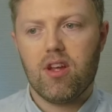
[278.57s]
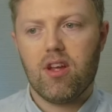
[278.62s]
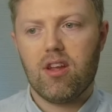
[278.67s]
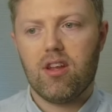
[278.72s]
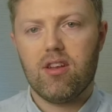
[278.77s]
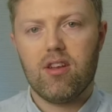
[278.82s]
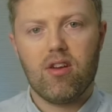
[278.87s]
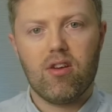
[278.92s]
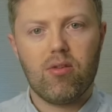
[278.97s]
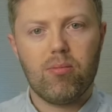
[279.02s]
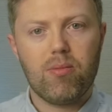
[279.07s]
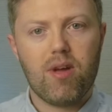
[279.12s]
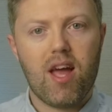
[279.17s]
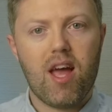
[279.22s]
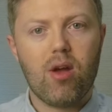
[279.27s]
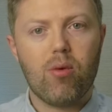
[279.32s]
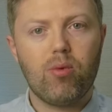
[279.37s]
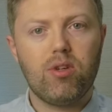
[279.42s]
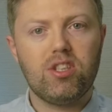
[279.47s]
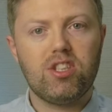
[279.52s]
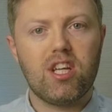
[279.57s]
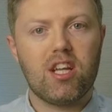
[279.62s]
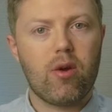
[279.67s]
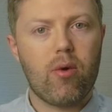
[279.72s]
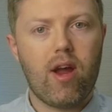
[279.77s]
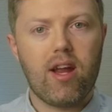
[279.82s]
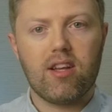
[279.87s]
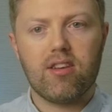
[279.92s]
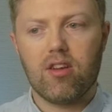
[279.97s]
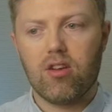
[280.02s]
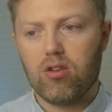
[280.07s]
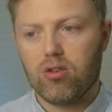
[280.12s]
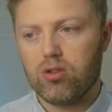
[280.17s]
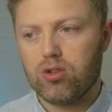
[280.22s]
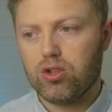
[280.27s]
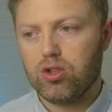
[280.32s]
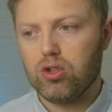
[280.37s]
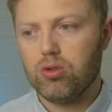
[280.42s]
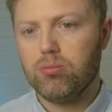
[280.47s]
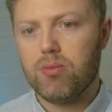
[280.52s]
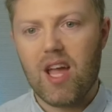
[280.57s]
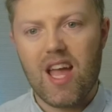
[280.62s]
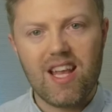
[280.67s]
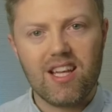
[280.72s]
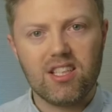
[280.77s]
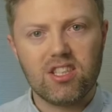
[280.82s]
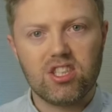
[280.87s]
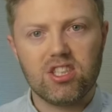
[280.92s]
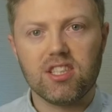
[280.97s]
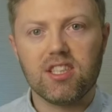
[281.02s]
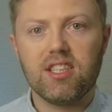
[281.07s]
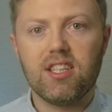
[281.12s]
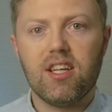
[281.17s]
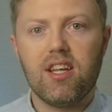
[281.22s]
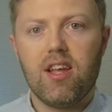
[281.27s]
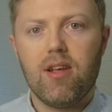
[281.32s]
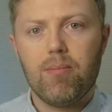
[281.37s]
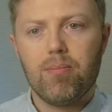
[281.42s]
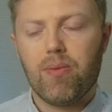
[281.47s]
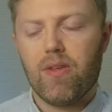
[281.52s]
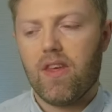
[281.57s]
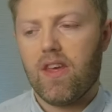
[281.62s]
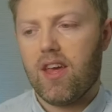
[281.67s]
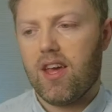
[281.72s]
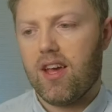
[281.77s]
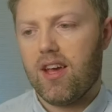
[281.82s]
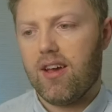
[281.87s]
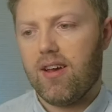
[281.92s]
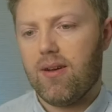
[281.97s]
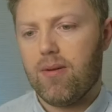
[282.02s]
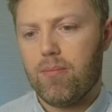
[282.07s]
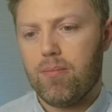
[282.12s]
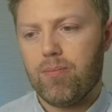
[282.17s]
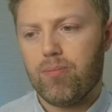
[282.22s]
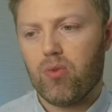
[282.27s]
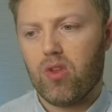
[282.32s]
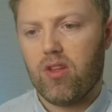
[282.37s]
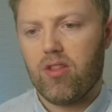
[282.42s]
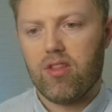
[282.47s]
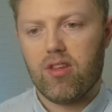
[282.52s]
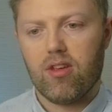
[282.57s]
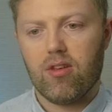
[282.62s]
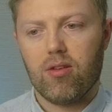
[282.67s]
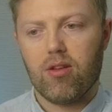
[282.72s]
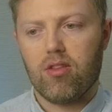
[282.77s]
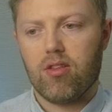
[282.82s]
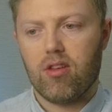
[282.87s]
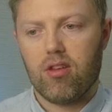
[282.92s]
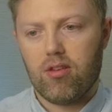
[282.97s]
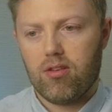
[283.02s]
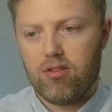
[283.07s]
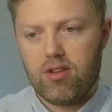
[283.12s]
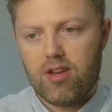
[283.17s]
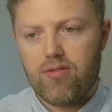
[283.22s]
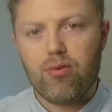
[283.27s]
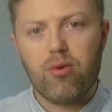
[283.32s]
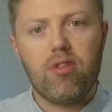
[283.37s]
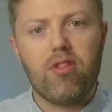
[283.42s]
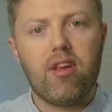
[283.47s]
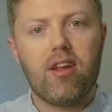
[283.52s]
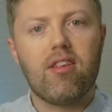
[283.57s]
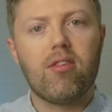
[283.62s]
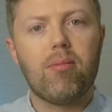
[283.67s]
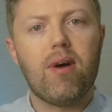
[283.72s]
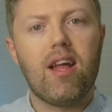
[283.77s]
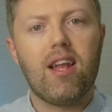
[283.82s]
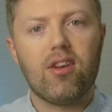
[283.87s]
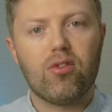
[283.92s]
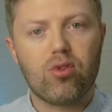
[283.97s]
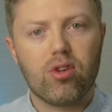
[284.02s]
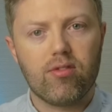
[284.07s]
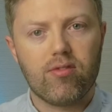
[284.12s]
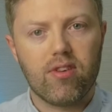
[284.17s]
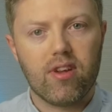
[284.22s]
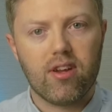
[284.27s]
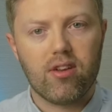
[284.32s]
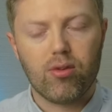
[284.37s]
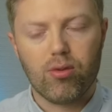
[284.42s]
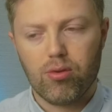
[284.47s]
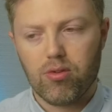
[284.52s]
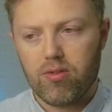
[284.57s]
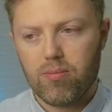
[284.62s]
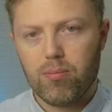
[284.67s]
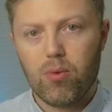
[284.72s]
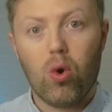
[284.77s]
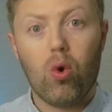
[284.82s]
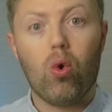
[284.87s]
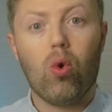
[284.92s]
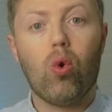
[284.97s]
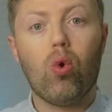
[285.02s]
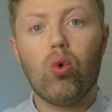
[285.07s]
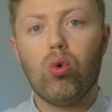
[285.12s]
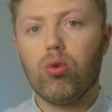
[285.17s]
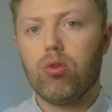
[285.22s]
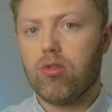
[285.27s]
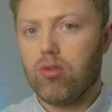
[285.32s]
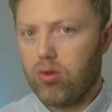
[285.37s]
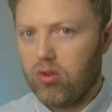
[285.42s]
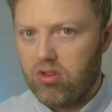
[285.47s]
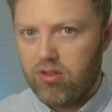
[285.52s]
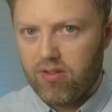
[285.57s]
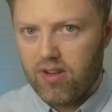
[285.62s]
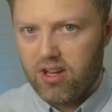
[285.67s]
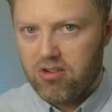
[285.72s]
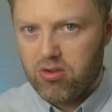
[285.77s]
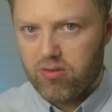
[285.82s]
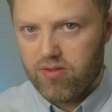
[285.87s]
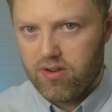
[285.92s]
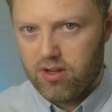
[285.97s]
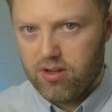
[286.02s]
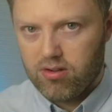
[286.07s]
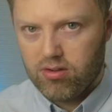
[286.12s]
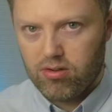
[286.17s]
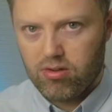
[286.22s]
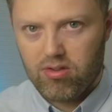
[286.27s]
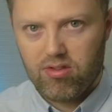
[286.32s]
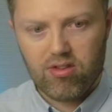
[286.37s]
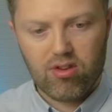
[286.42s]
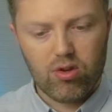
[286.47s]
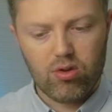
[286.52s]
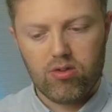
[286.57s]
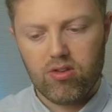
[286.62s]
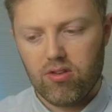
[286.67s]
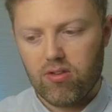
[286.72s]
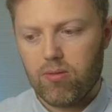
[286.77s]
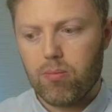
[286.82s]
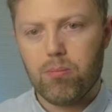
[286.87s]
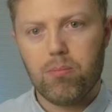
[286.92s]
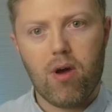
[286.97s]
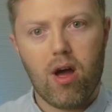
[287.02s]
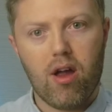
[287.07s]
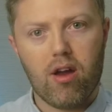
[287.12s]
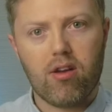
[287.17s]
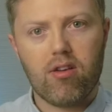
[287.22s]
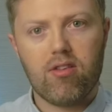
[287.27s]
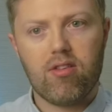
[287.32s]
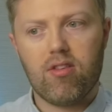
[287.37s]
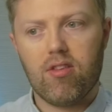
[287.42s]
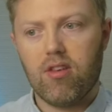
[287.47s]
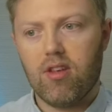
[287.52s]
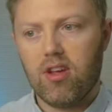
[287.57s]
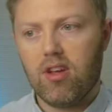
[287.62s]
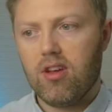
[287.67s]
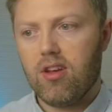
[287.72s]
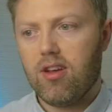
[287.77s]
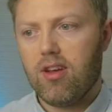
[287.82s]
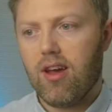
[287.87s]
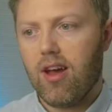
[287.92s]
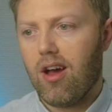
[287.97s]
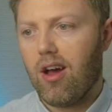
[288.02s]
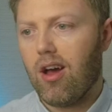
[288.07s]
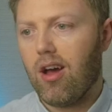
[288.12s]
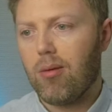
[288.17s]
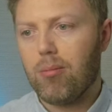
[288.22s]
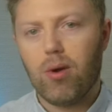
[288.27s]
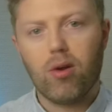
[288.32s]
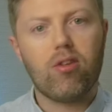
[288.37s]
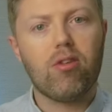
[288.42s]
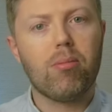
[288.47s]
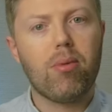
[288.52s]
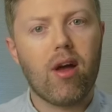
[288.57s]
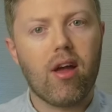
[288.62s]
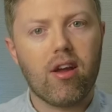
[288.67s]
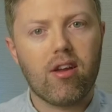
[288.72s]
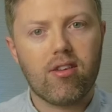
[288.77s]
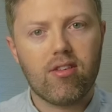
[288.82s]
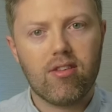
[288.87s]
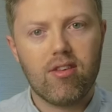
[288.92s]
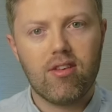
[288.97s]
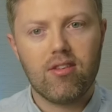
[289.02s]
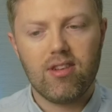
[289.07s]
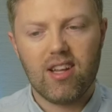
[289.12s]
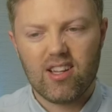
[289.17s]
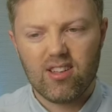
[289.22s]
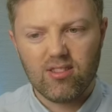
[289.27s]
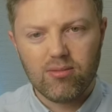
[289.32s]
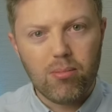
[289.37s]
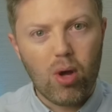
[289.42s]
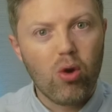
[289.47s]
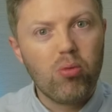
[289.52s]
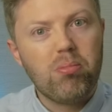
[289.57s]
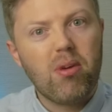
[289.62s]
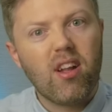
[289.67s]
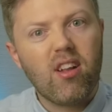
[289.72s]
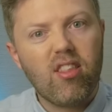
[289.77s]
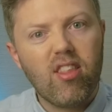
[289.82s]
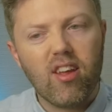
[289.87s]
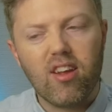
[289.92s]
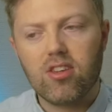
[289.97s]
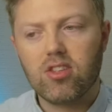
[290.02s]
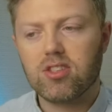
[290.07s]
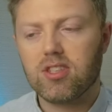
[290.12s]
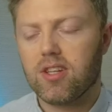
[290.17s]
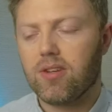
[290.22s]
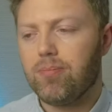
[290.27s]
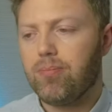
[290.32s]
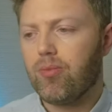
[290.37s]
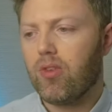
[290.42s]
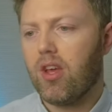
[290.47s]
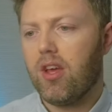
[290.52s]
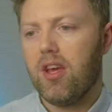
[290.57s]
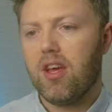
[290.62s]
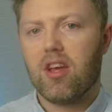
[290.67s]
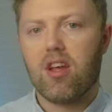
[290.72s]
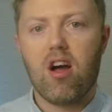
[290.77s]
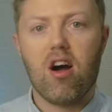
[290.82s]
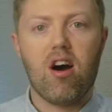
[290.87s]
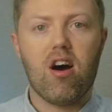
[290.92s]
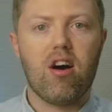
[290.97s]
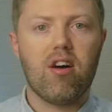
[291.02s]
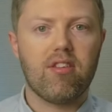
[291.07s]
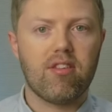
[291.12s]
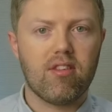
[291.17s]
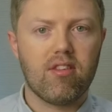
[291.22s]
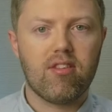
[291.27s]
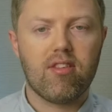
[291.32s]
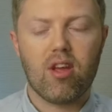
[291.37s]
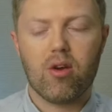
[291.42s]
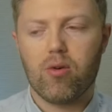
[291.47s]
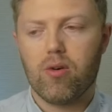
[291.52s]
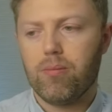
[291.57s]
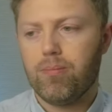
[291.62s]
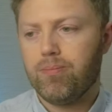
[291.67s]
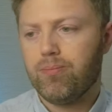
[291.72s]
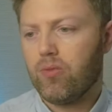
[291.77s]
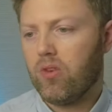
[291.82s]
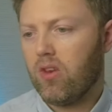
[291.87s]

You know, how we generate and consume energy, the different things about electric vehicles, all sorts of electric vehicles, scooters, bikes, motorbikes, little moped things, you know, cars and so on.